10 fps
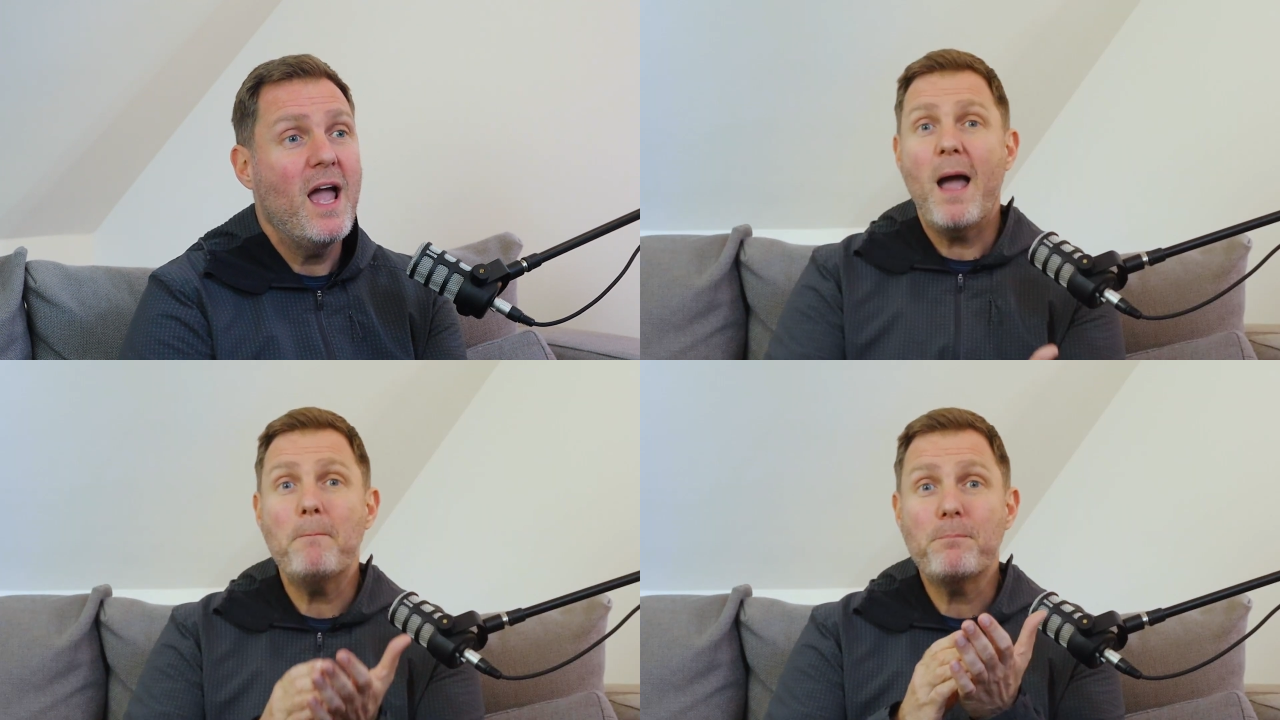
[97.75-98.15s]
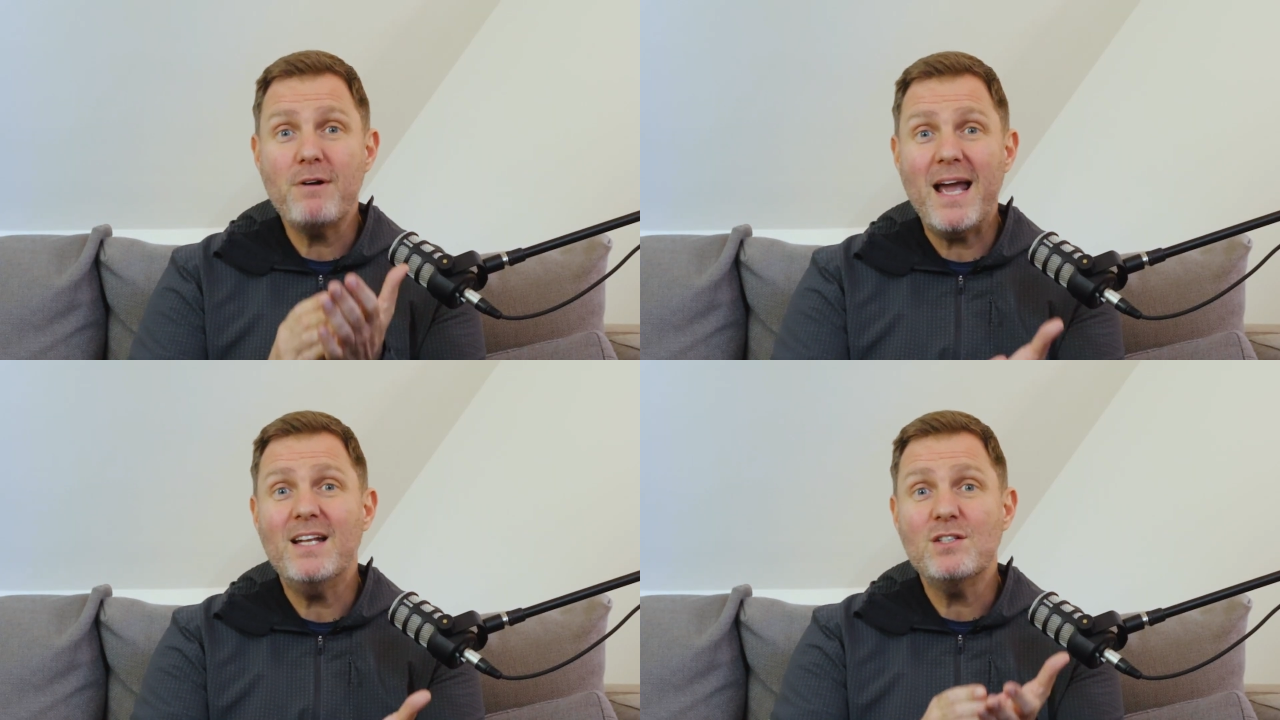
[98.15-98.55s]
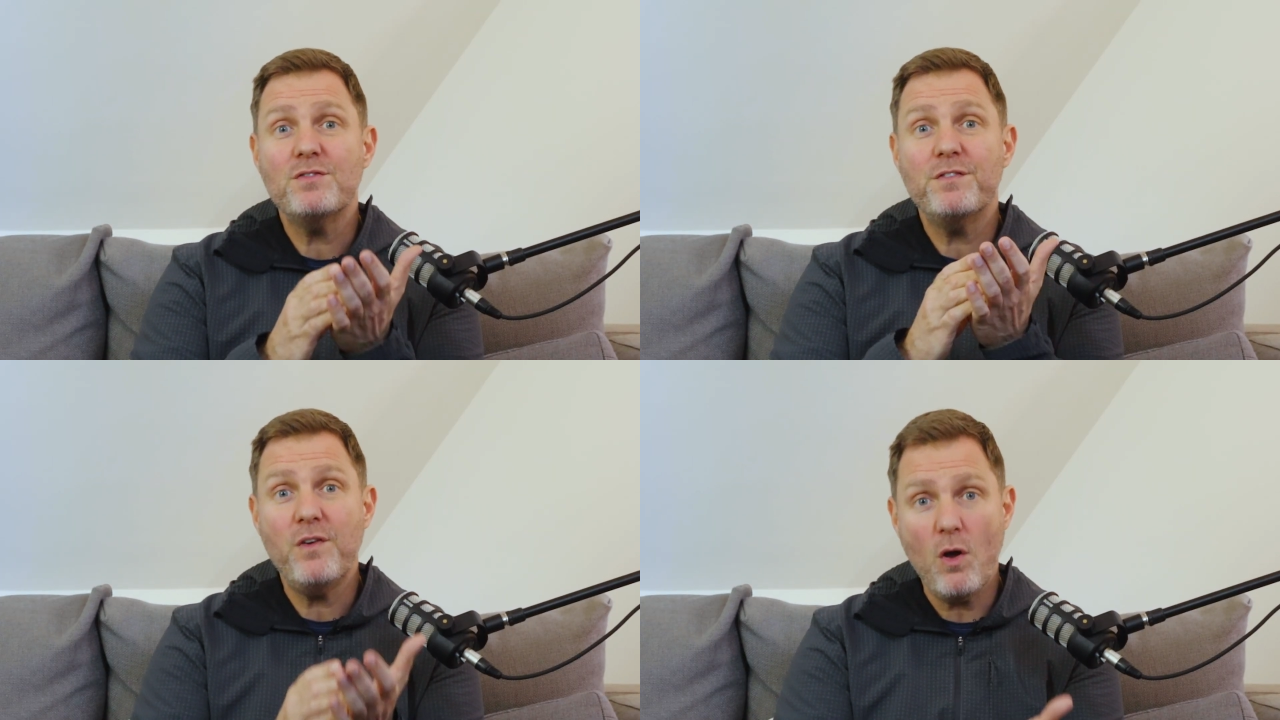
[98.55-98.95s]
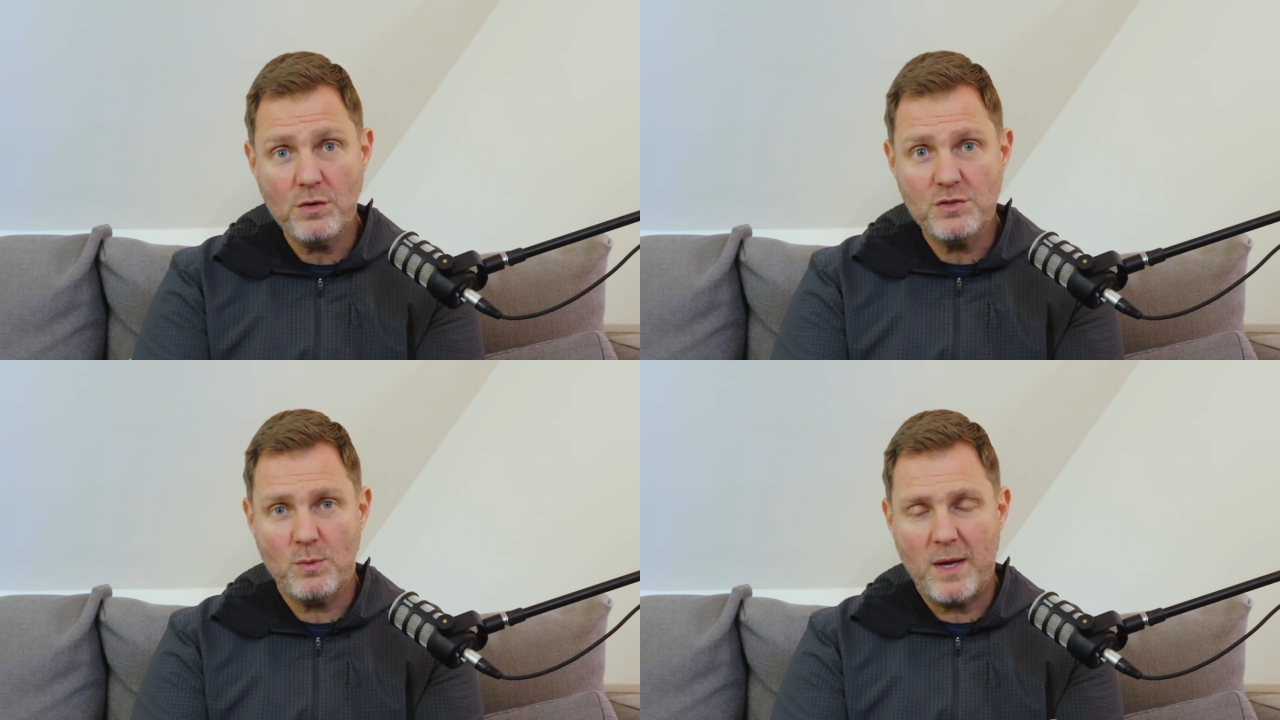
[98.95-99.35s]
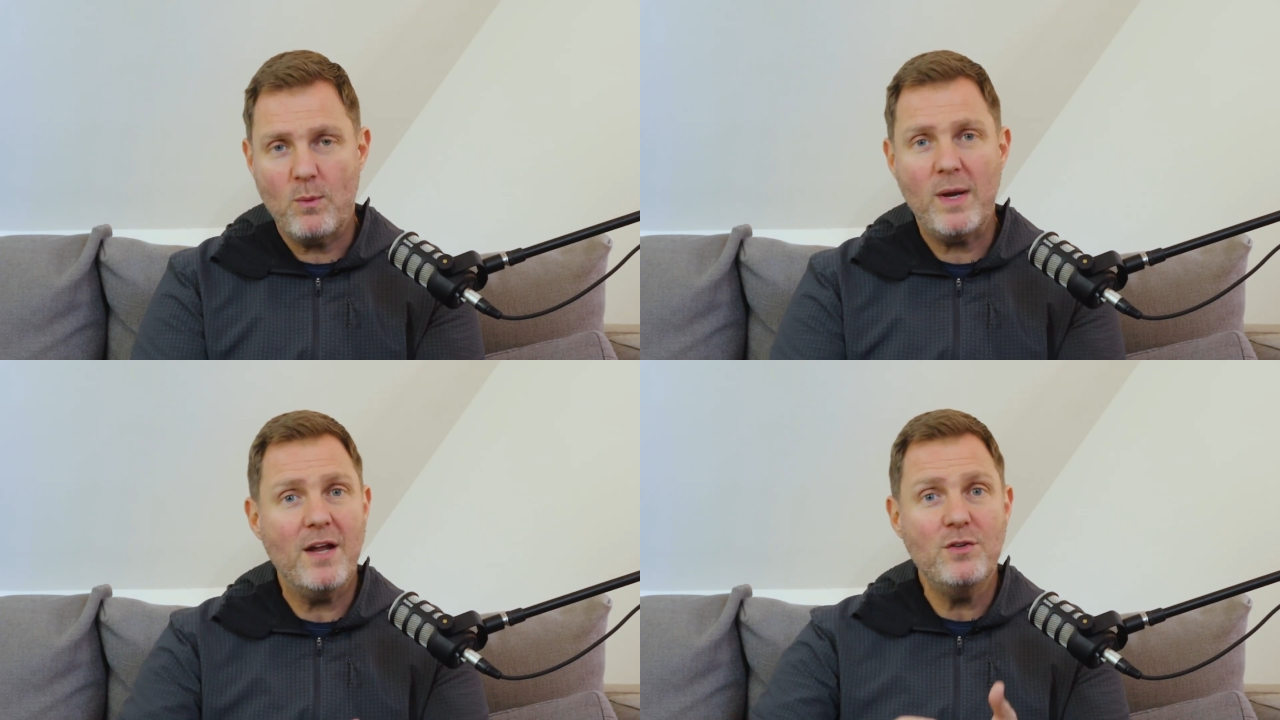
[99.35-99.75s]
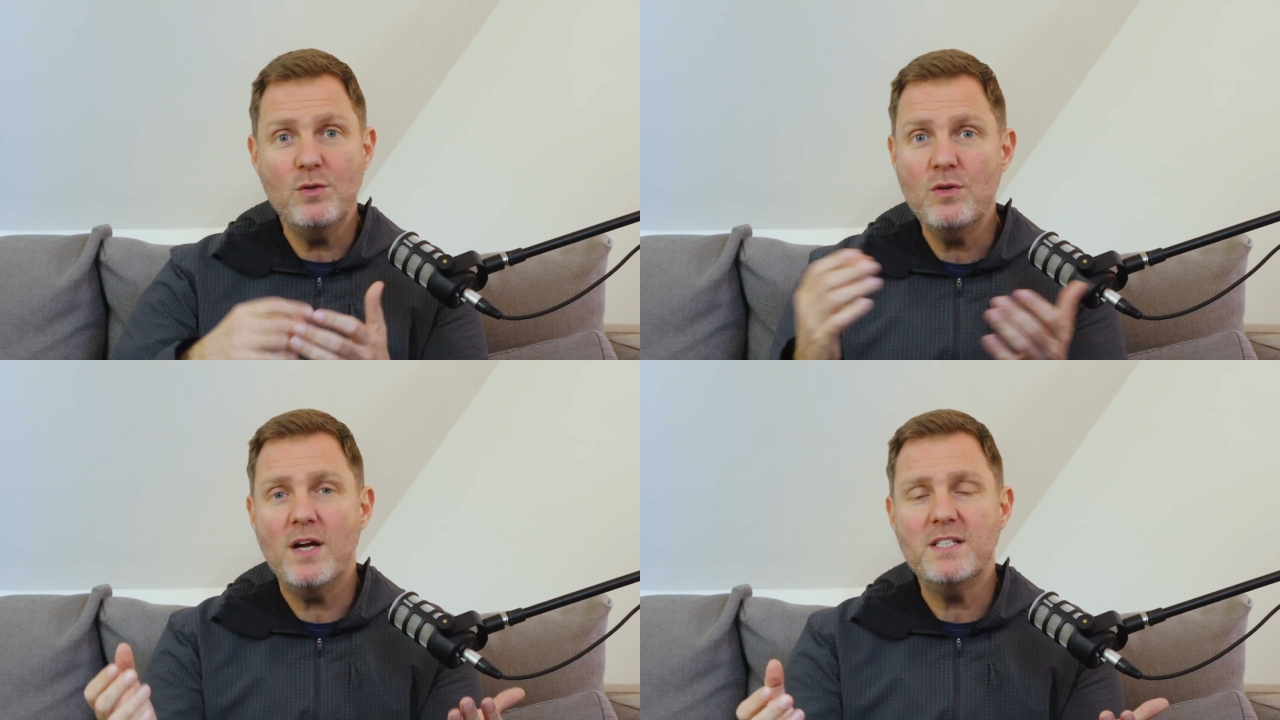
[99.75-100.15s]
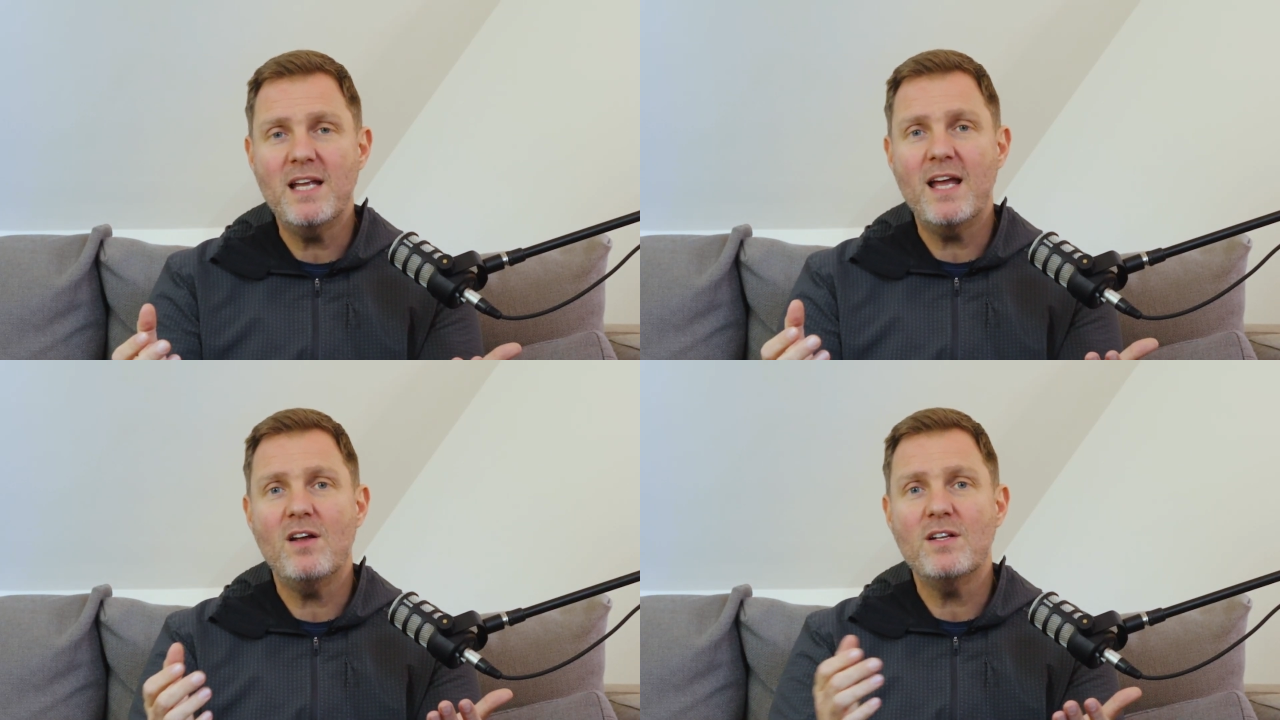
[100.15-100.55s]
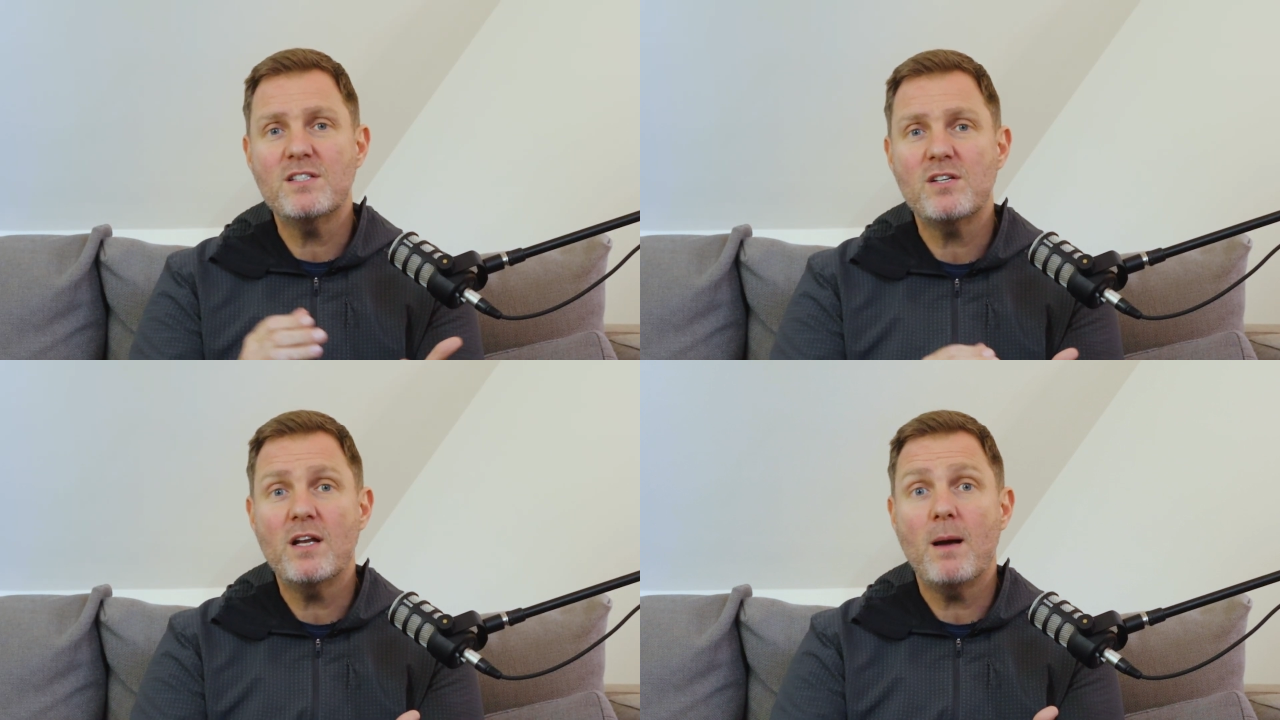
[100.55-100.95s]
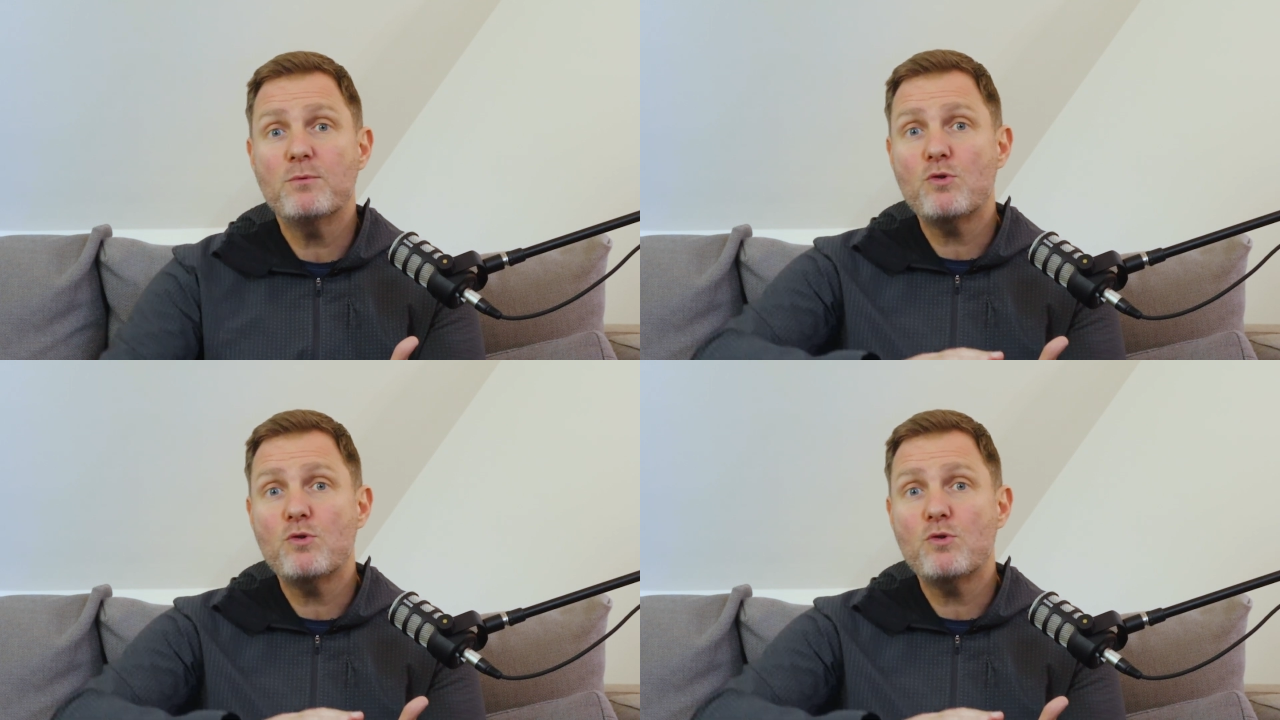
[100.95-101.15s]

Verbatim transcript: And brands flocked to it. We had United Airlines sign up,